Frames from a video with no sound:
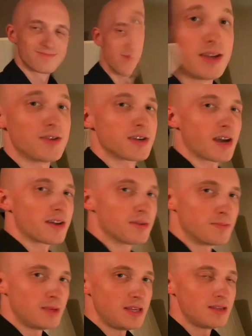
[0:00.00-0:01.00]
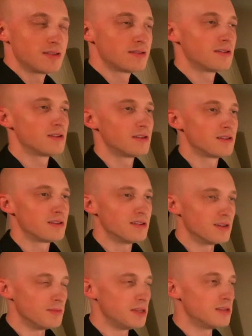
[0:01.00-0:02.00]
Hiragana mi.
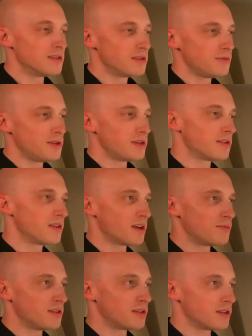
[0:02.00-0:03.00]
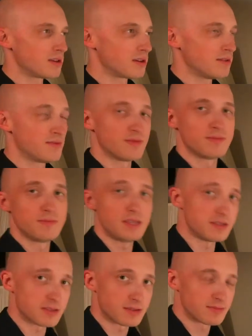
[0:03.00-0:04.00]
Immediately we hear that and we think of
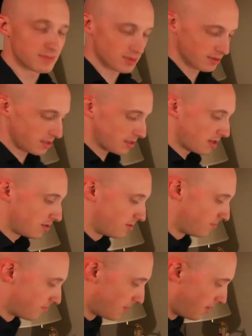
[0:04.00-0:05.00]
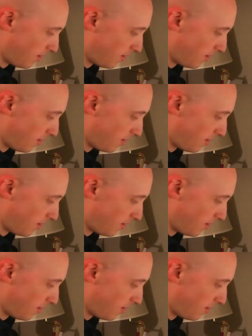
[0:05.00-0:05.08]
meat, or at least I do.